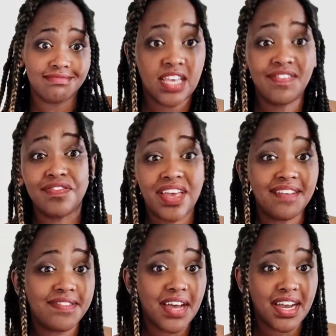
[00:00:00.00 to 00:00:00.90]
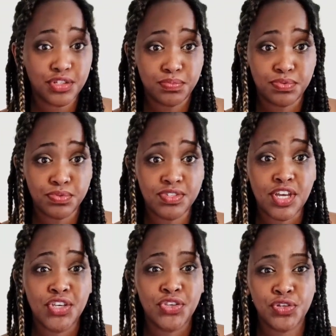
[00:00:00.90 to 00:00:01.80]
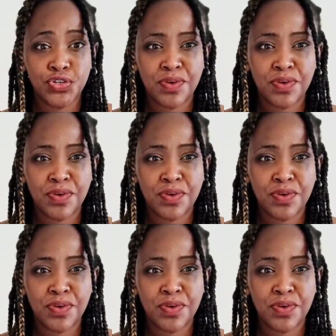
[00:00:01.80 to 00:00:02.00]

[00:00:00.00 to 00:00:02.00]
If you've ever had a bruise, you know